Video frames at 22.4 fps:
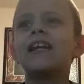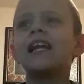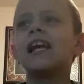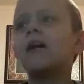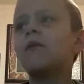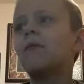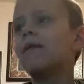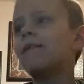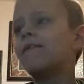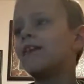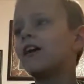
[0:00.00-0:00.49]

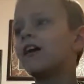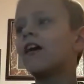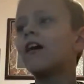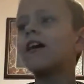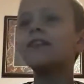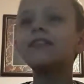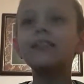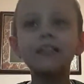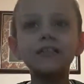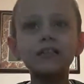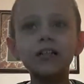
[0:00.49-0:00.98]
Now we figure
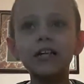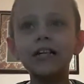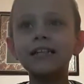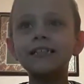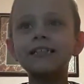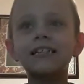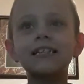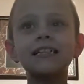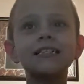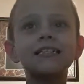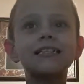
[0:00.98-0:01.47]
out that the
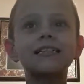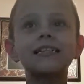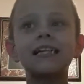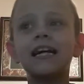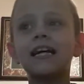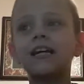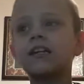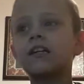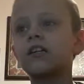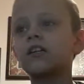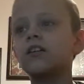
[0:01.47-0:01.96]
last guest is
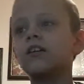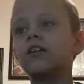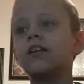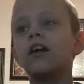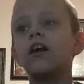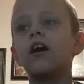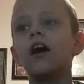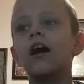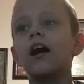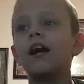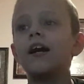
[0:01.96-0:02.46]
actually
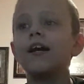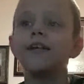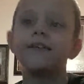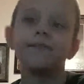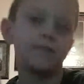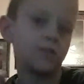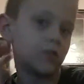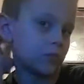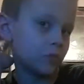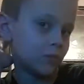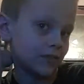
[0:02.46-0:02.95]

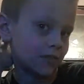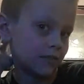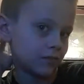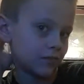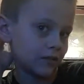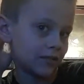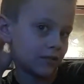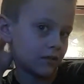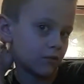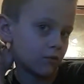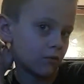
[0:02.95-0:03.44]
alive, so we
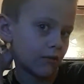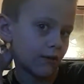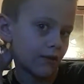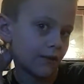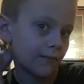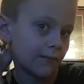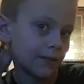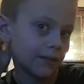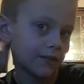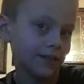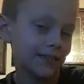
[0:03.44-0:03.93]
don't need to
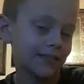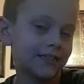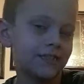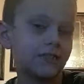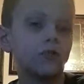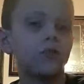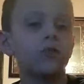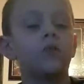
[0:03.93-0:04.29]
worry about this.